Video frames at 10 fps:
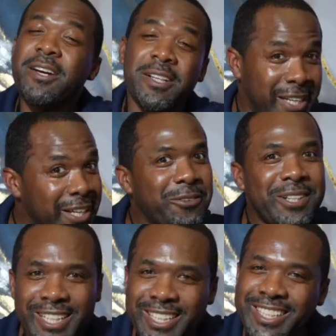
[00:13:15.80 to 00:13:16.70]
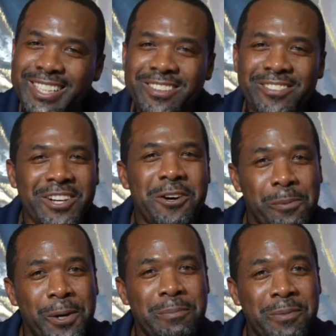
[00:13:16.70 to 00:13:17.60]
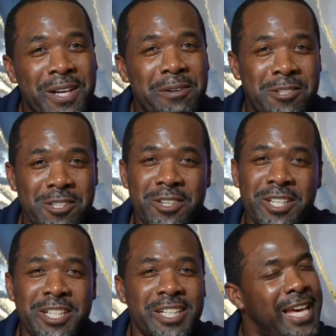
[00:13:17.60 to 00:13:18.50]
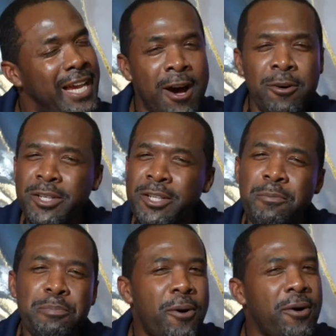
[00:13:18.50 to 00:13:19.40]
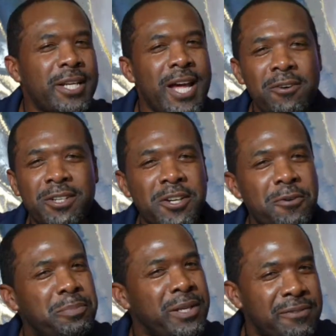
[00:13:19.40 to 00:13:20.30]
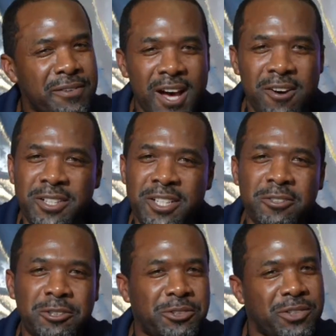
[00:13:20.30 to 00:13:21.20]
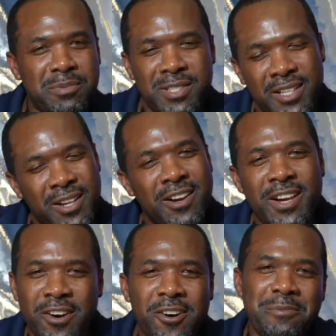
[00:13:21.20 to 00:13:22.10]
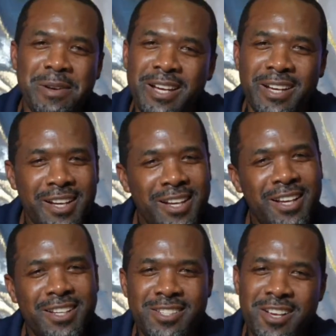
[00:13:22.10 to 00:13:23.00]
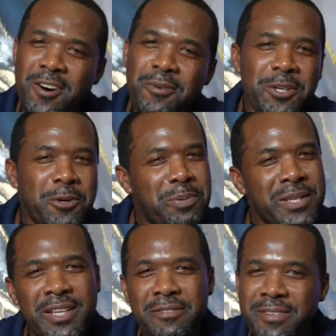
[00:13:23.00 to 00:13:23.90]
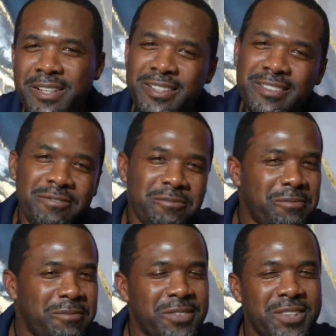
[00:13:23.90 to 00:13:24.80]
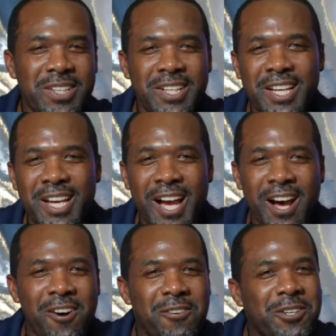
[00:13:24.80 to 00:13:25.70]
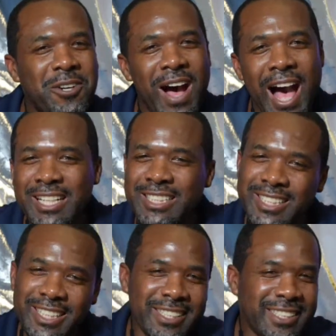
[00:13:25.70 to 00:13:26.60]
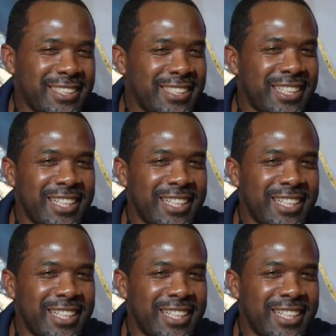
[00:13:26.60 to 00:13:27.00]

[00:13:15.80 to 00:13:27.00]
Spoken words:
Literally, we're gonna break bread. I'm gonna see what he cook. Like, I don't need no pork, and I don't need no beef, and I don't need no shrimps, and carrying on, man. So I don't want no pig feet. I don't want no oxtails.